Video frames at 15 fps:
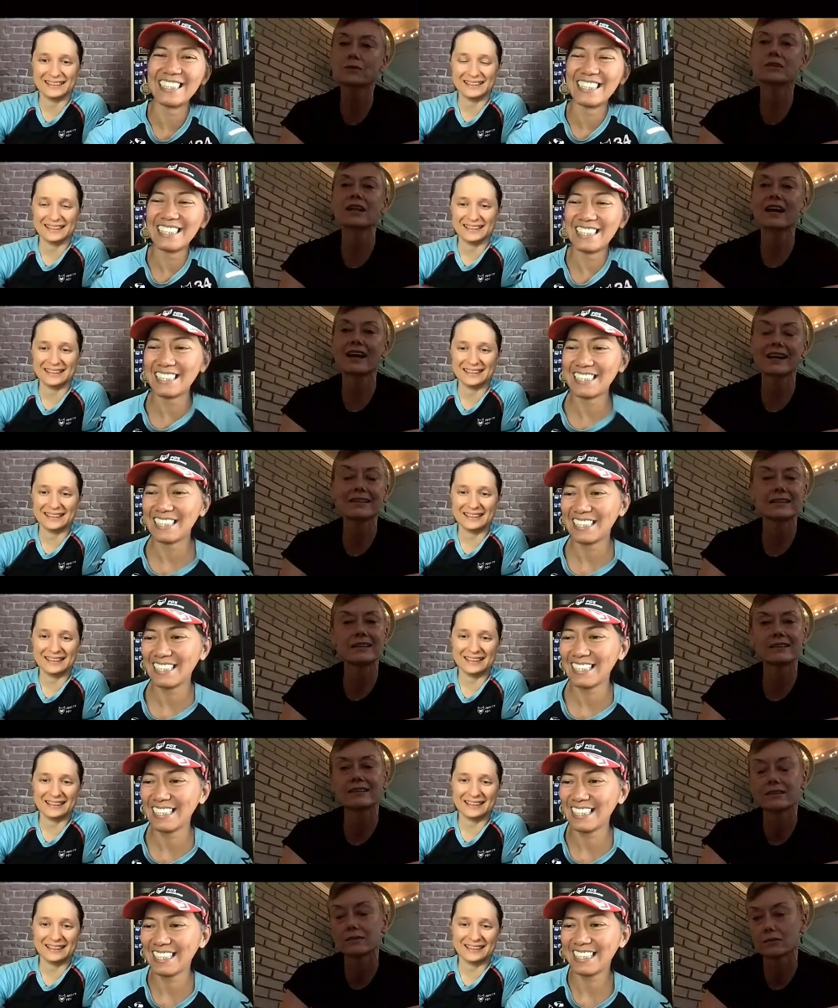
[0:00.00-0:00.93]
Speaker 1: was glad I
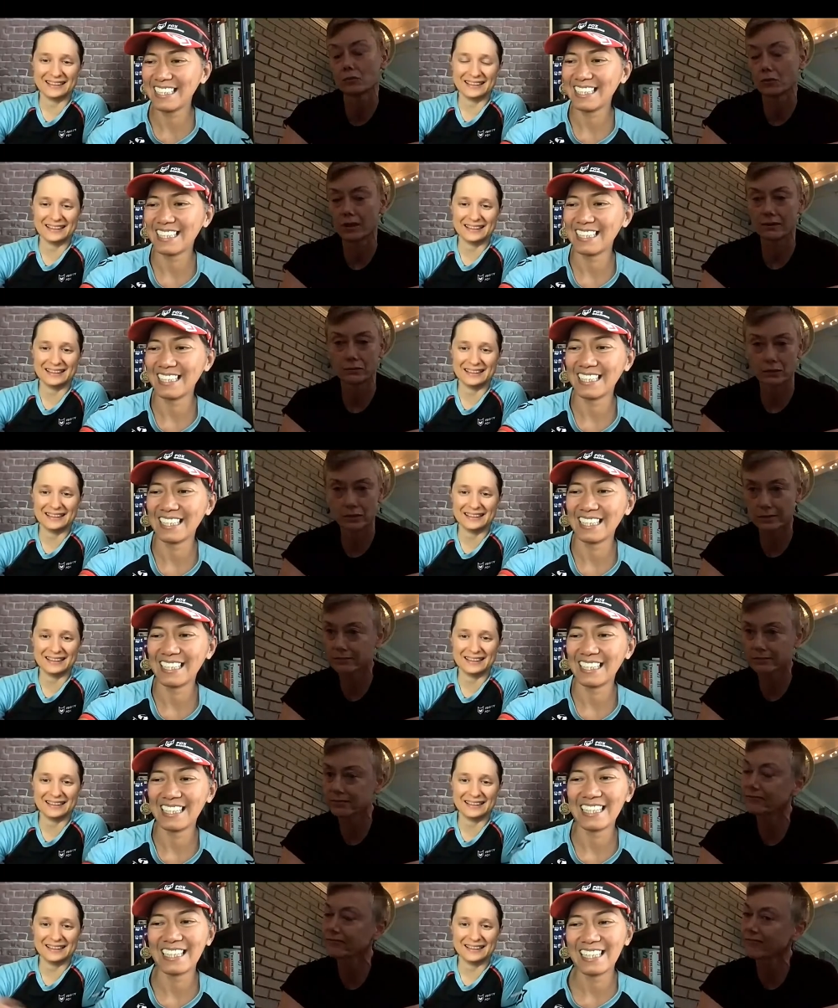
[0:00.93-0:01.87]
did because the weather was
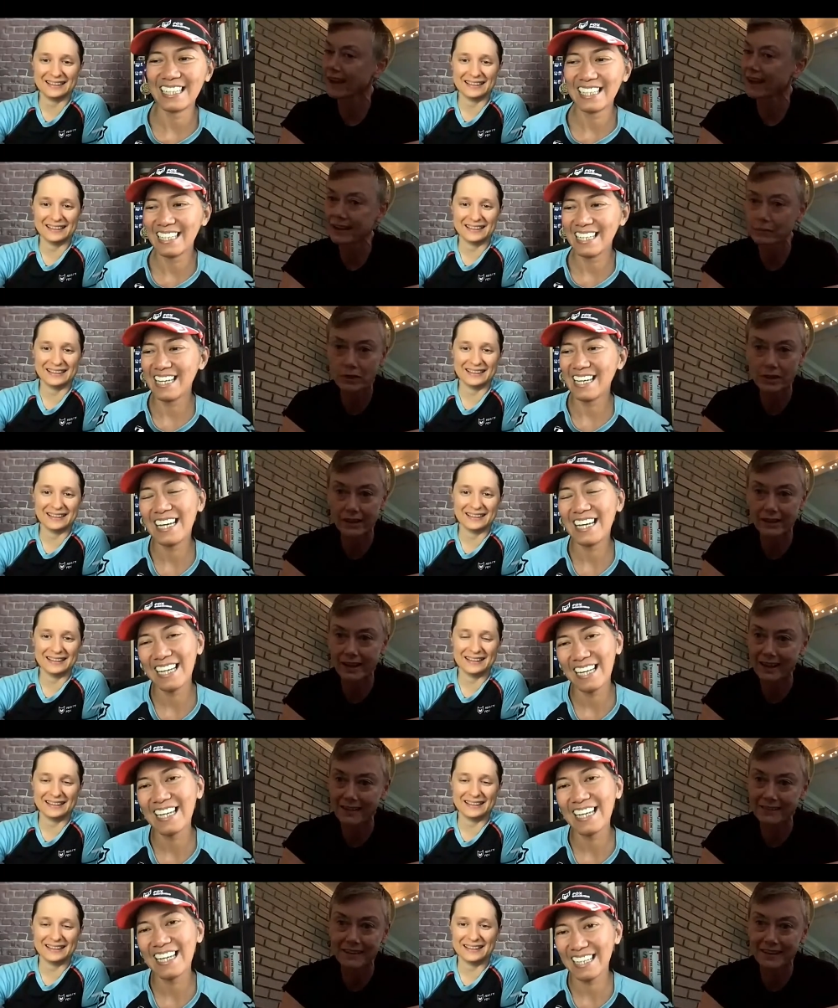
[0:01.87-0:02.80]
fine when I
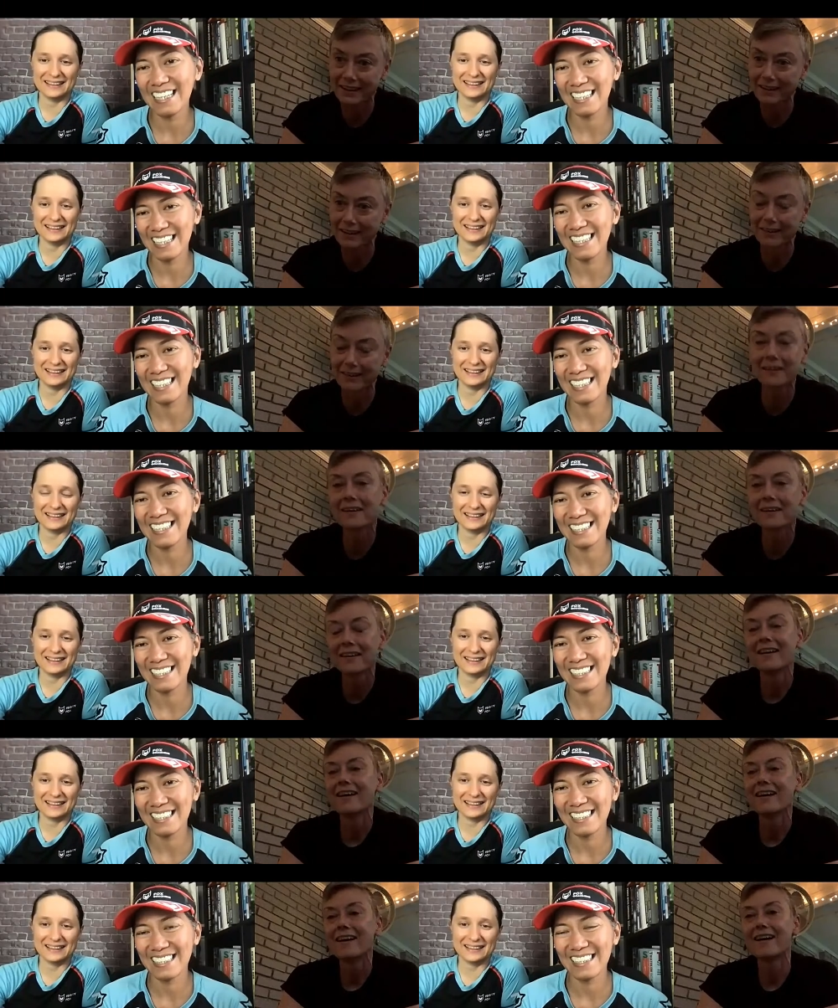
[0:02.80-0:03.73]
got there.
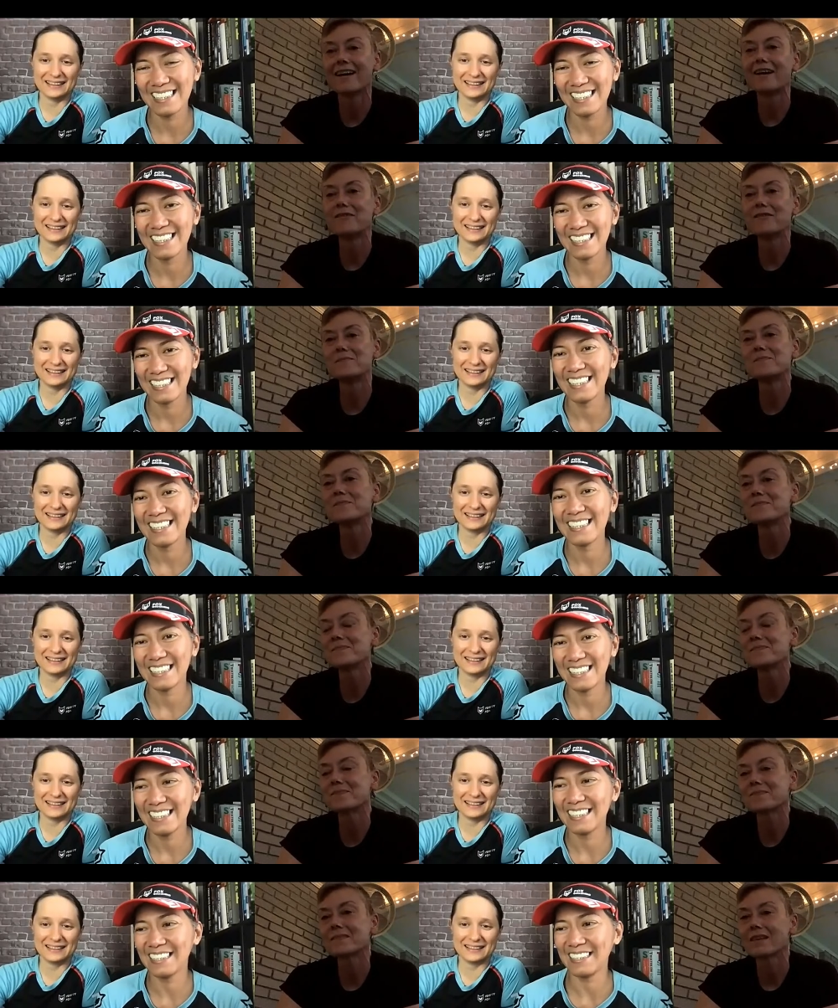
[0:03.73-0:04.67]
Um,
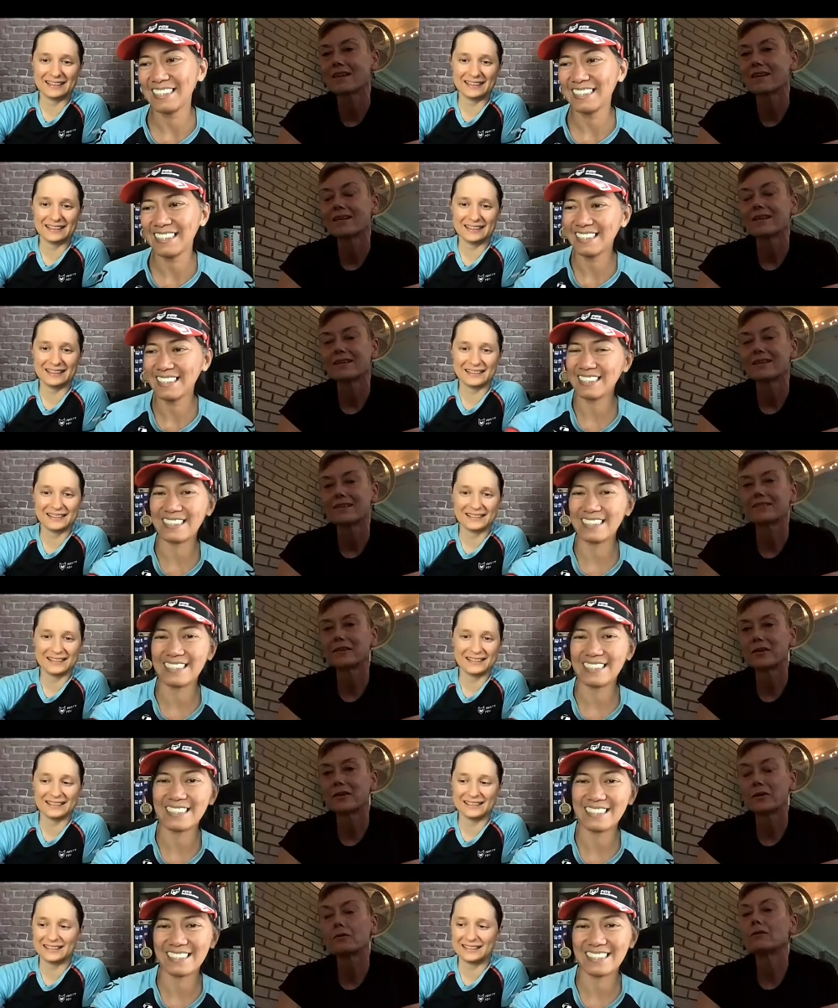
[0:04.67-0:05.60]
uh-huh.
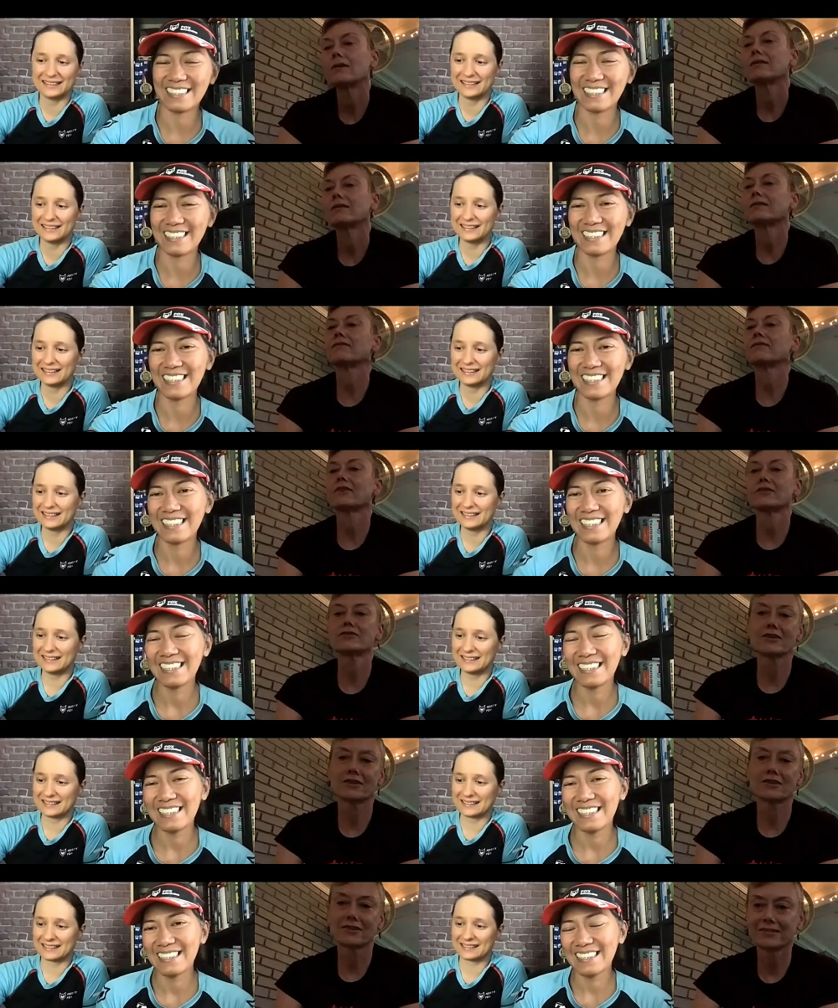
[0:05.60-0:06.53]
so first
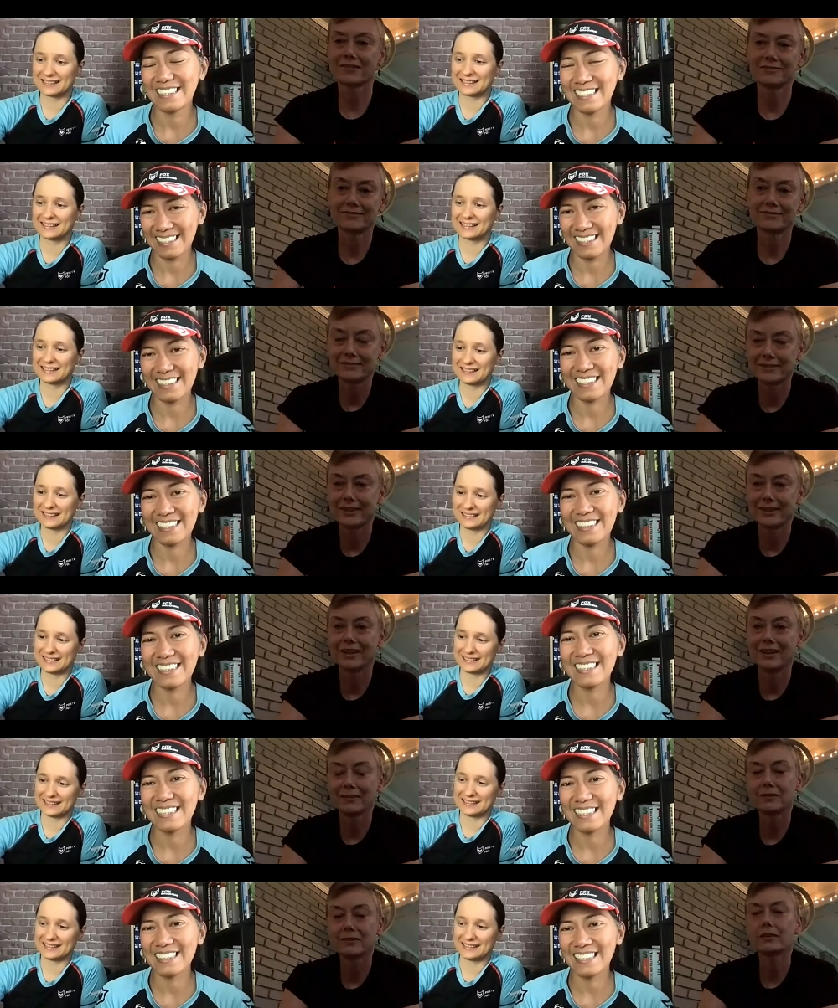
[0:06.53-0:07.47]
hurdle you
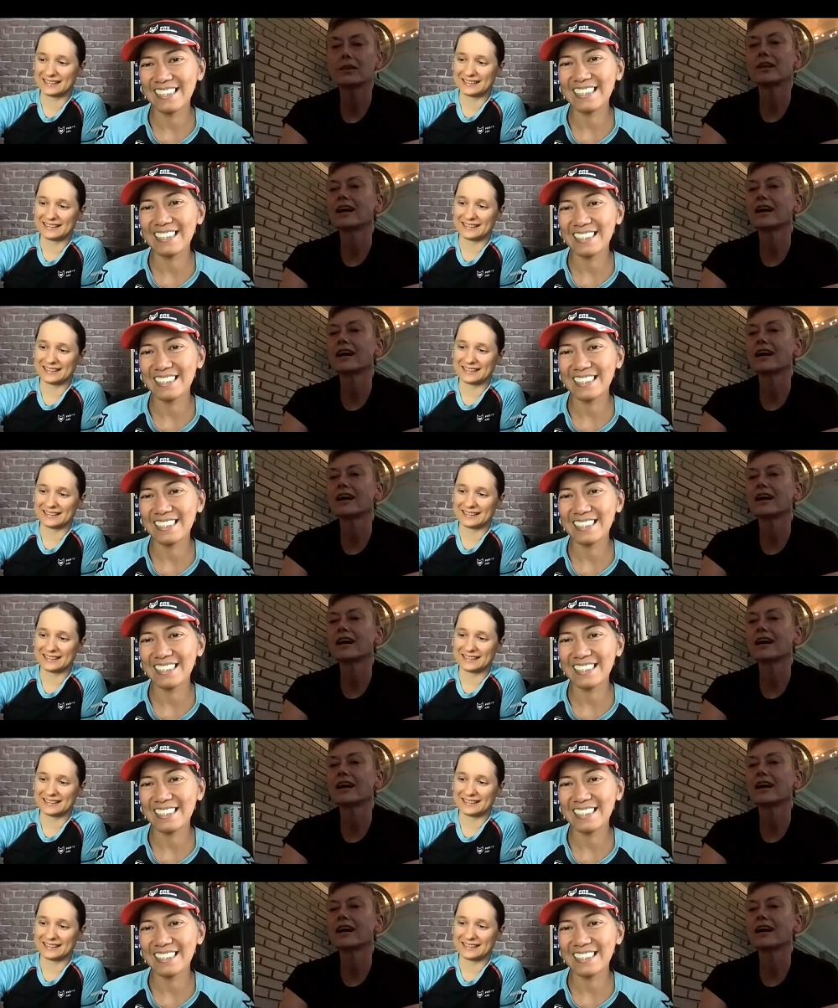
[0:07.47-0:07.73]
know, get